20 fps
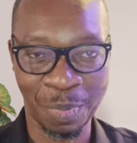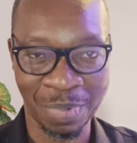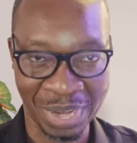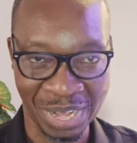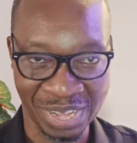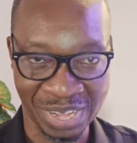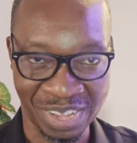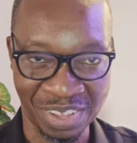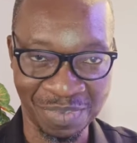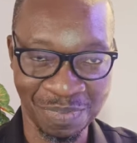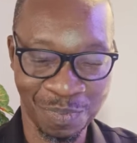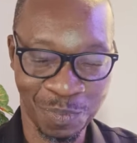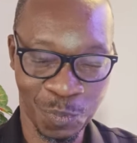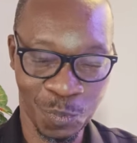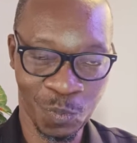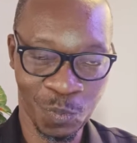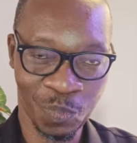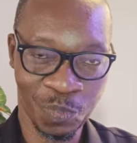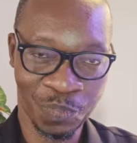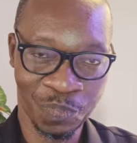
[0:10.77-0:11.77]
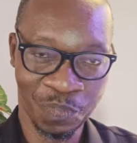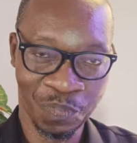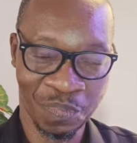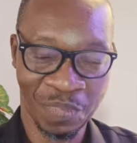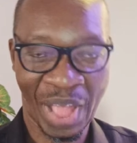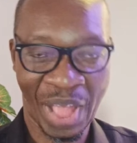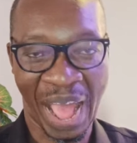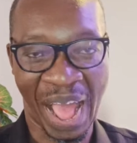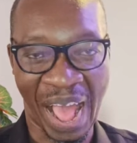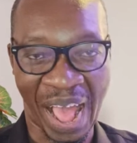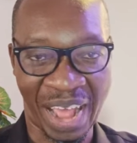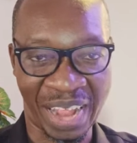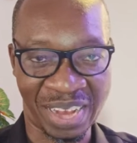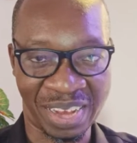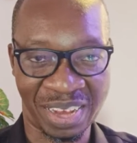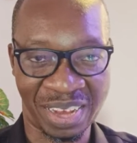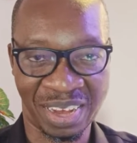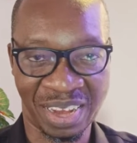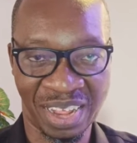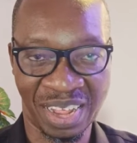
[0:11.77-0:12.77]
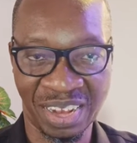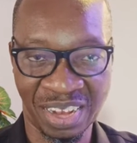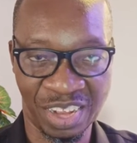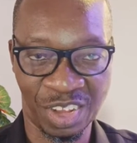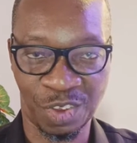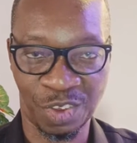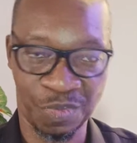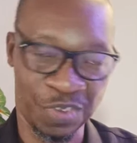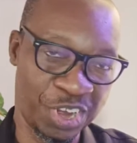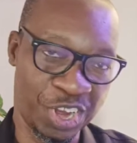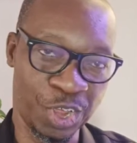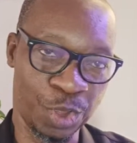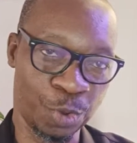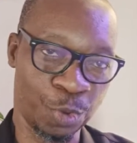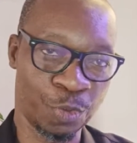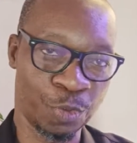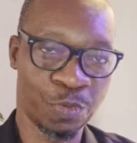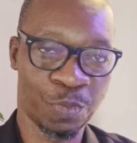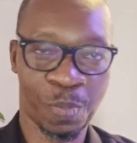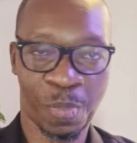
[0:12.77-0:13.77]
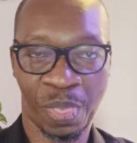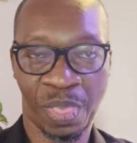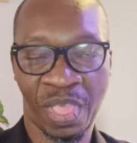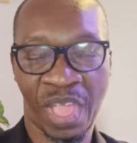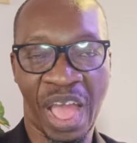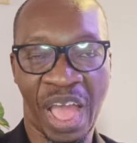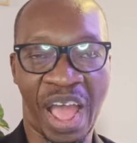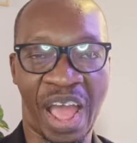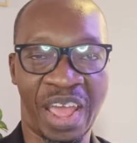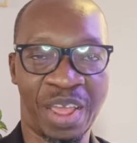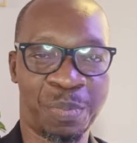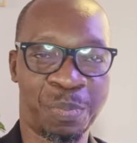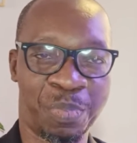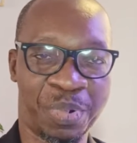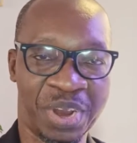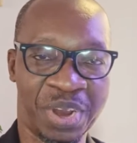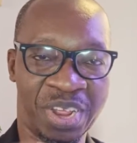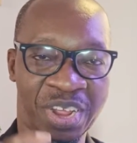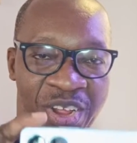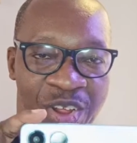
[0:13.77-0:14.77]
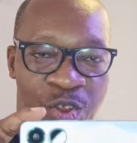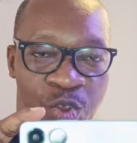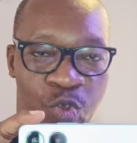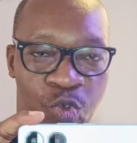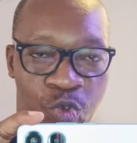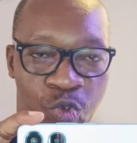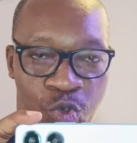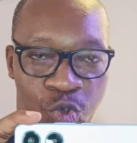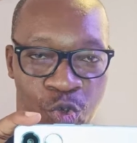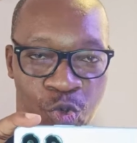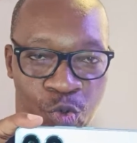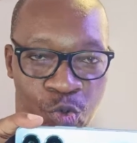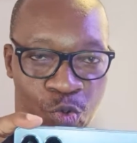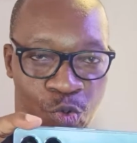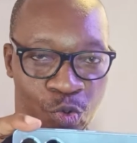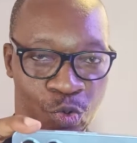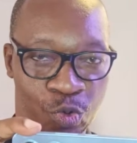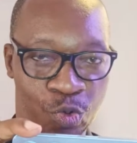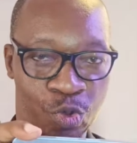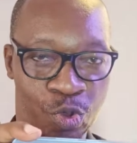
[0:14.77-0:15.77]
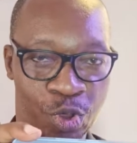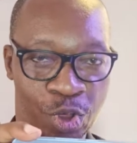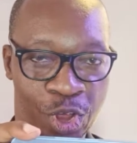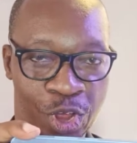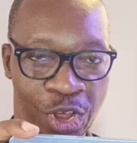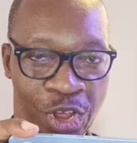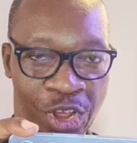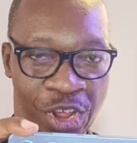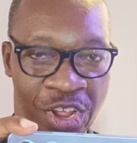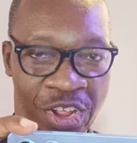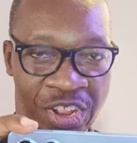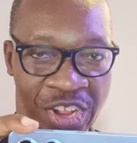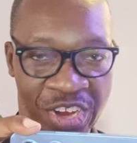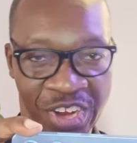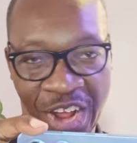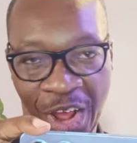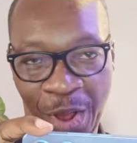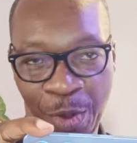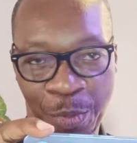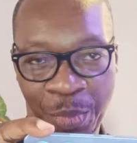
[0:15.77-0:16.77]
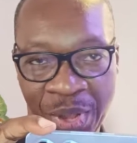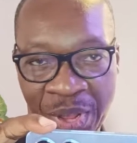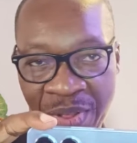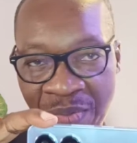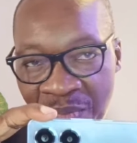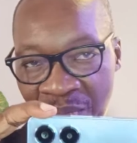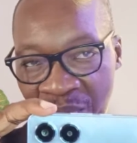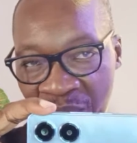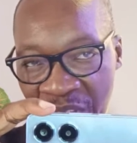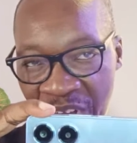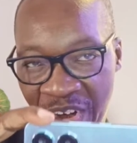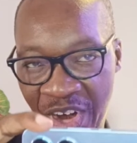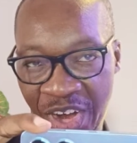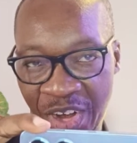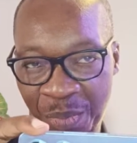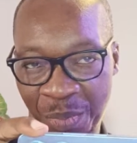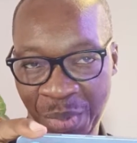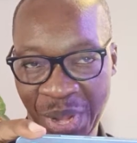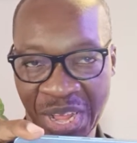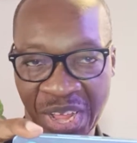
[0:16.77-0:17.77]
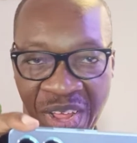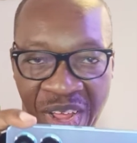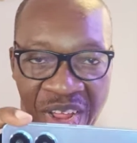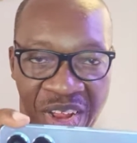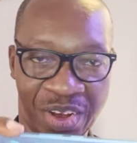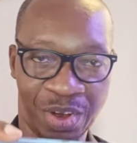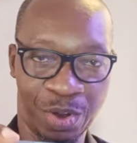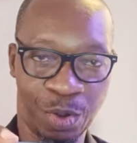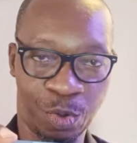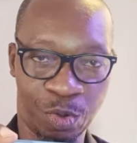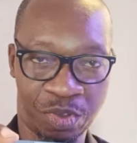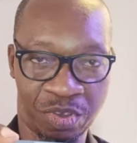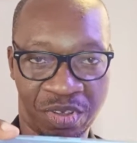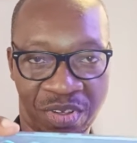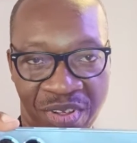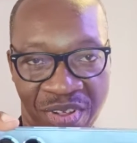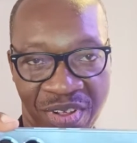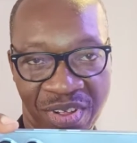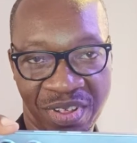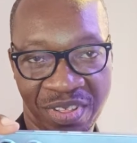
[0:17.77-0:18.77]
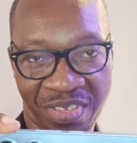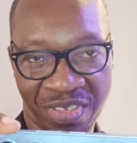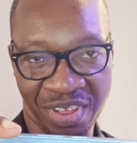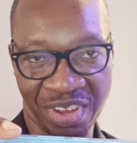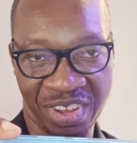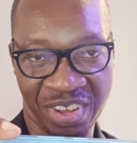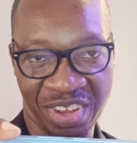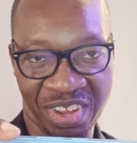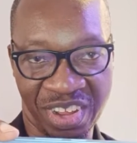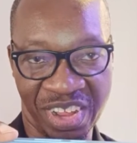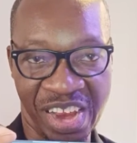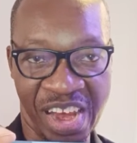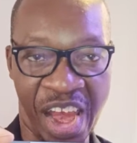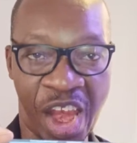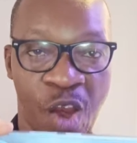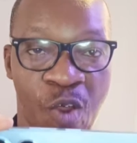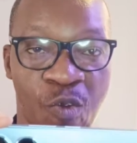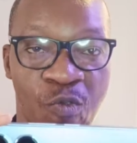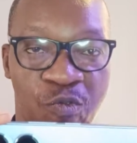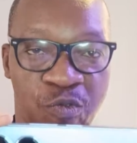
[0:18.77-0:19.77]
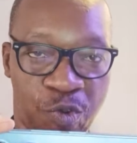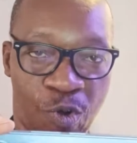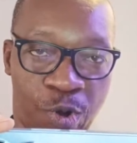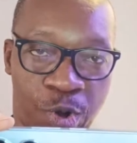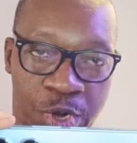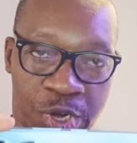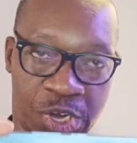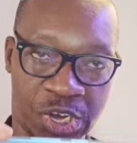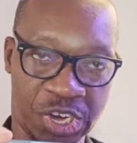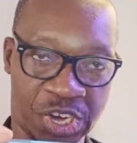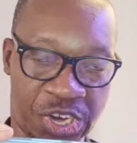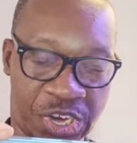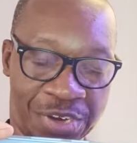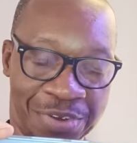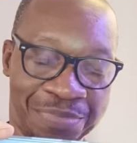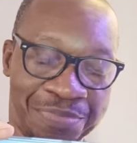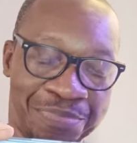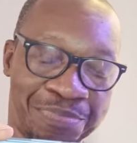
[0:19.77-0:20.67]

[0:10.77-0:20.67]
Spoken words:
Mobility, and in this video I bring to you the Xiaomi Redmi Note 13 4G.